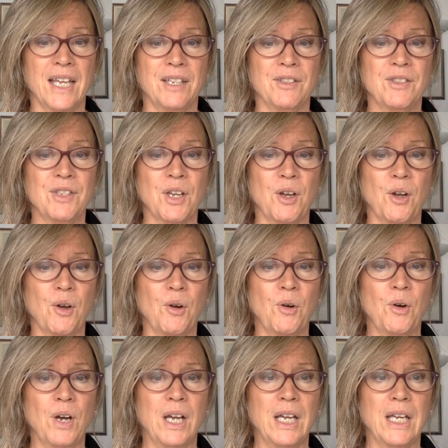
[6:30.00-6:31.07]

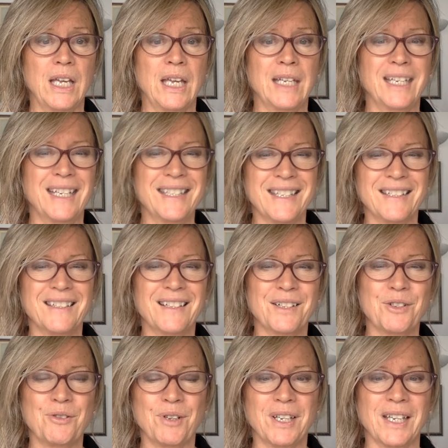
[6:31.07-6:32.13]
So it gets a little
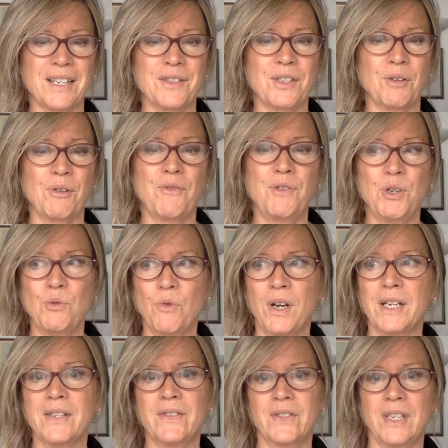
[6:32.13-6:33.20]
tricky. So if you
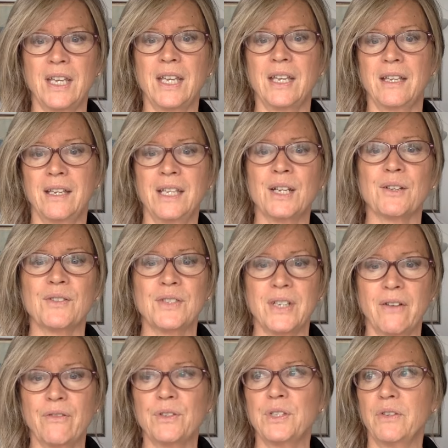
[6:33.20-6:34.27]
want to see,
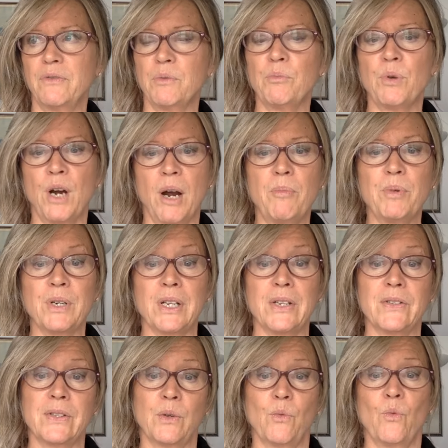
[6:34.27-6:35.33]
several different
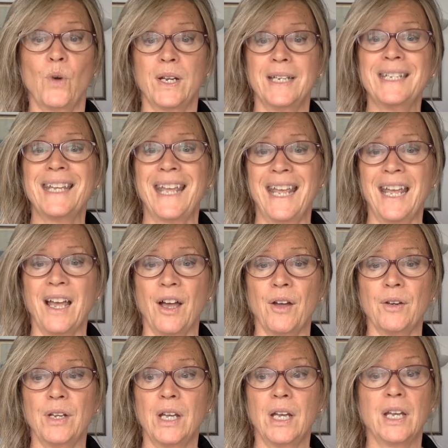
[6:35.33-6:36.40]
properties in one
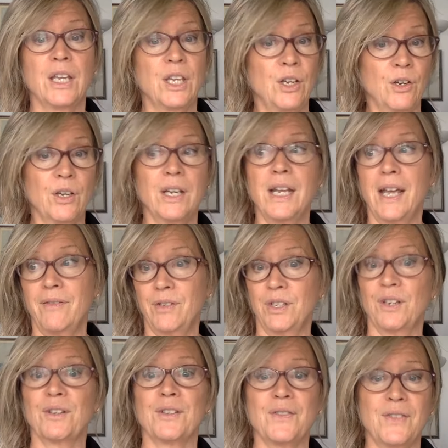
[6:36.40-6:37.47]
town, you're going to have to
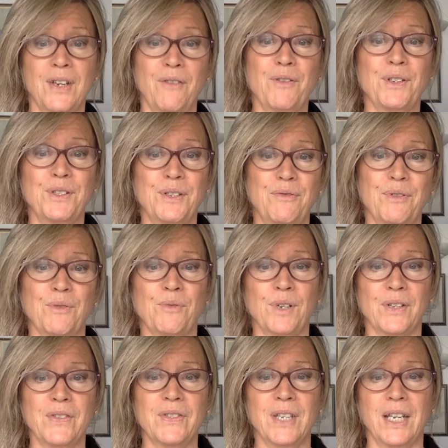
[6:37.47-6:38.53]
go to several different
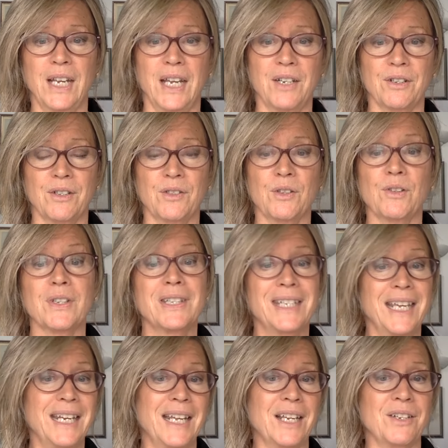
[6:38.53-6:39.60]
real estate agents or
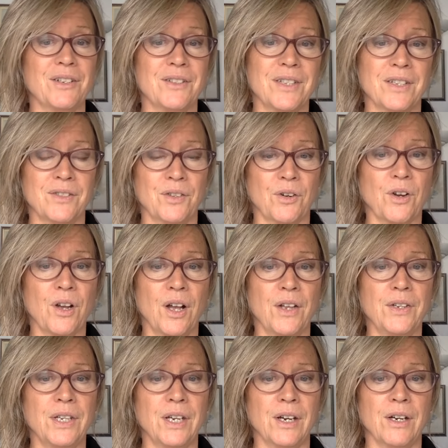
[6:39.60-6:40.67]
estate agents, as they're
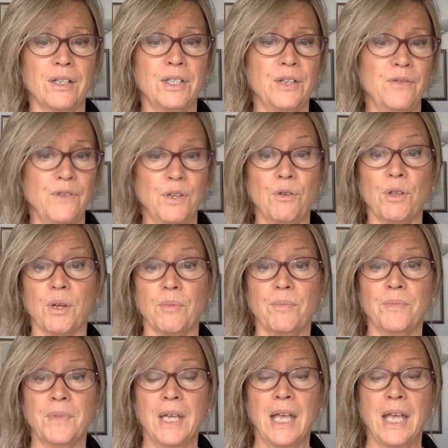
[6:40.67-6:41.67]
called here, to view them.